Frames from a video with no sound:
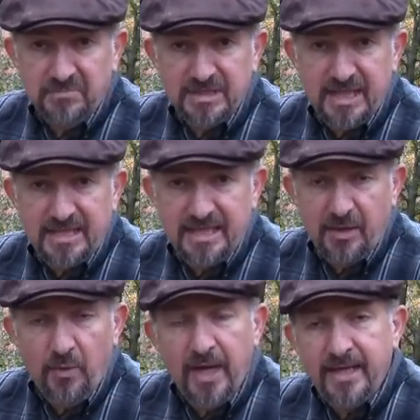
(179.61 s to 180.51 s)
it stays
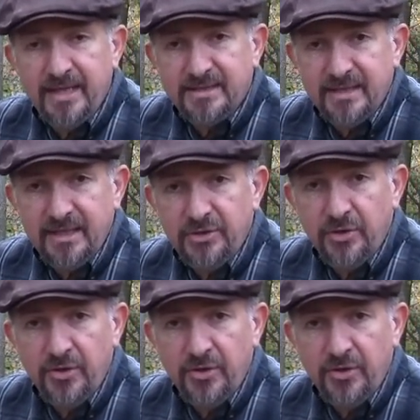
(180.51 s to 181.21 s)
out of the way, doesn't get